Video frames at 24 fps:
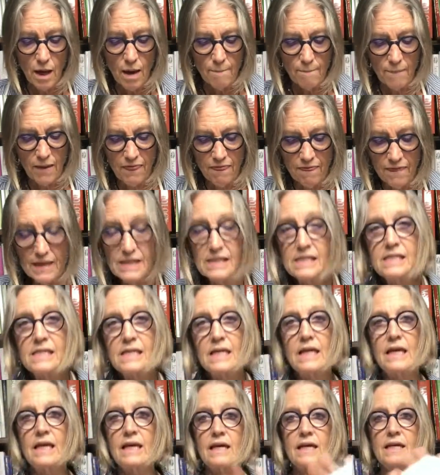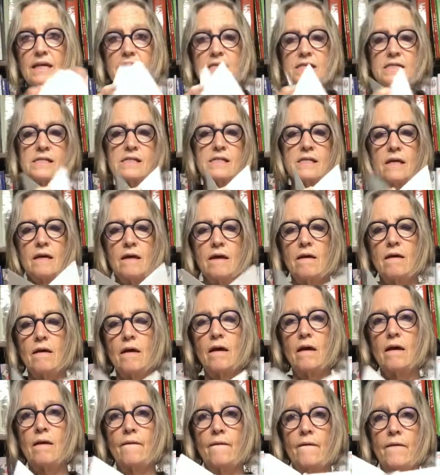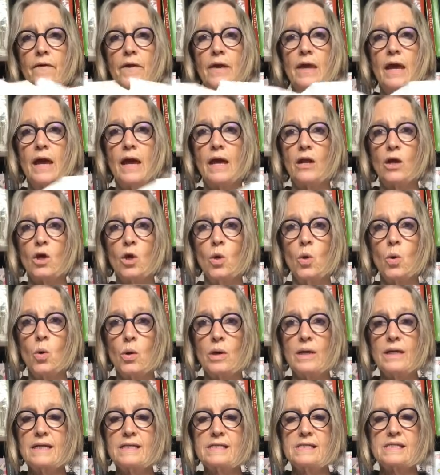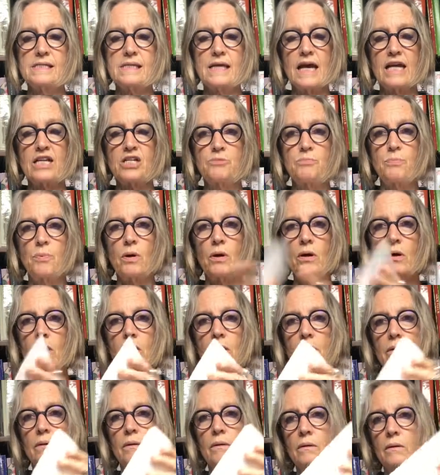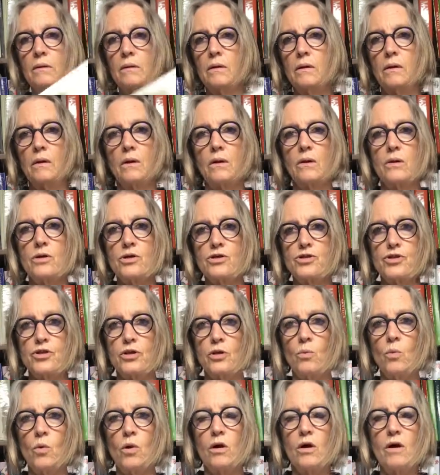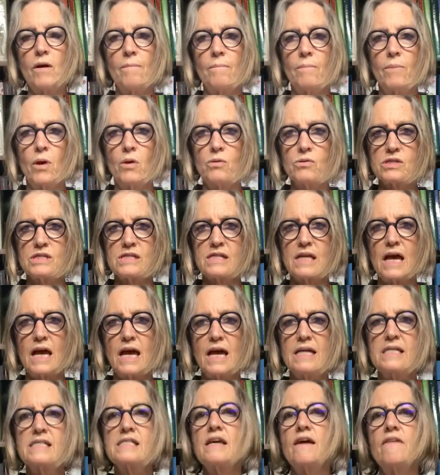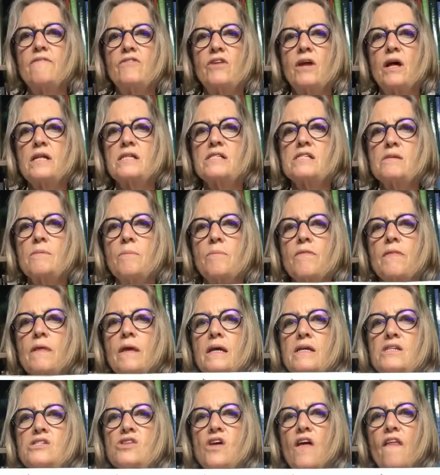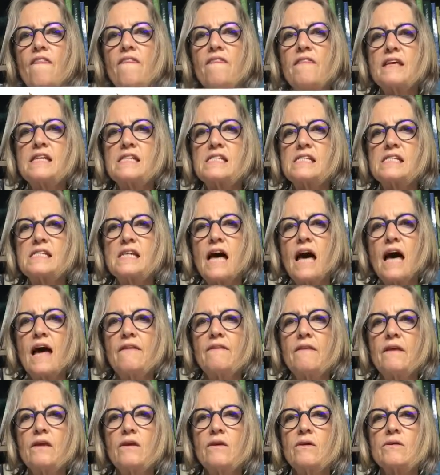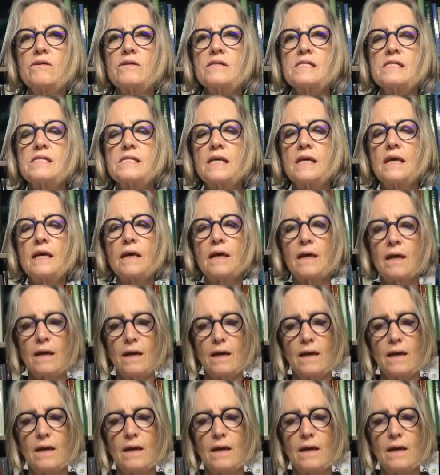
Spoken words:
But this is an accordion sketchbook. Of course, you can work on both sides. I've done some things on this side that you can see.